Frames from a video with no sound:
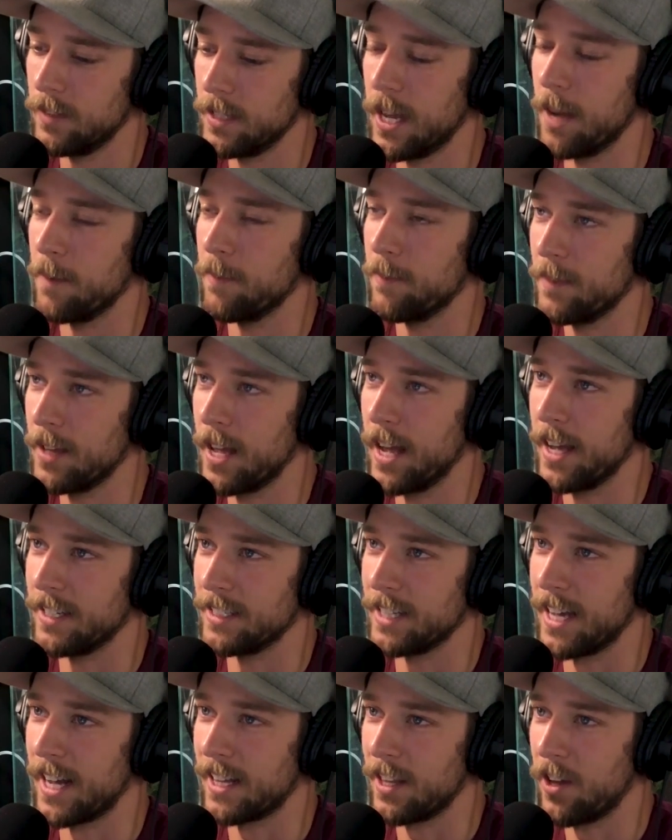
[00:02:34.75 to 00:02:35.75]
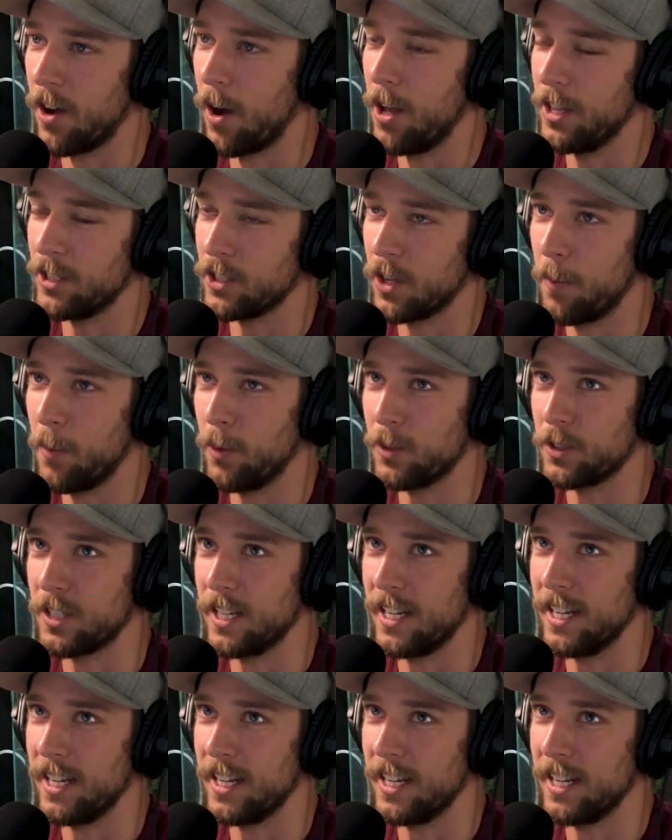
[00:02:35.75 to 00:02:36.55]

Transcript: Yeah, exactly. It's almost,